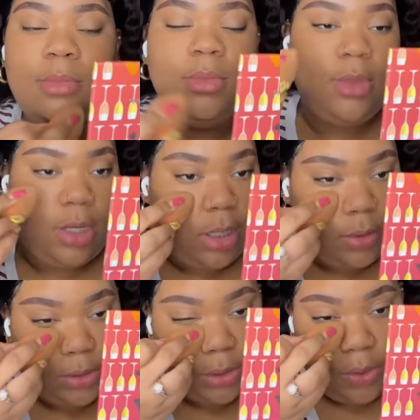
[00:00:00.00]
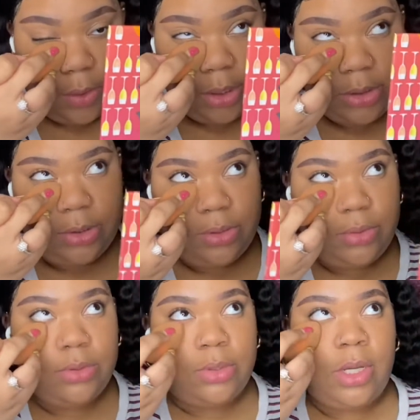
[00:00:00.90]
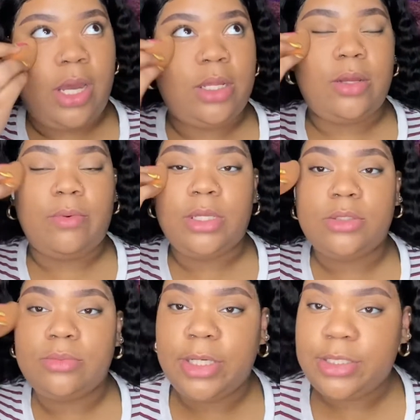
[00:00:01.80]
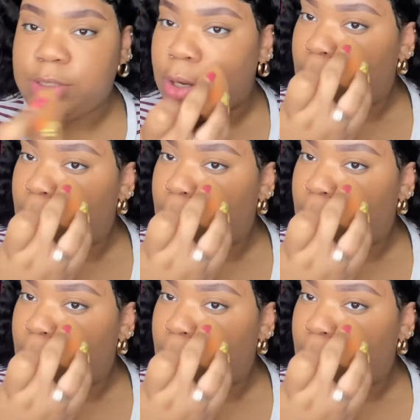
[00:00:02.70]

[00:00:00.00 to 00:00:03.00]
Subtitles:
that I was going to highlight way too much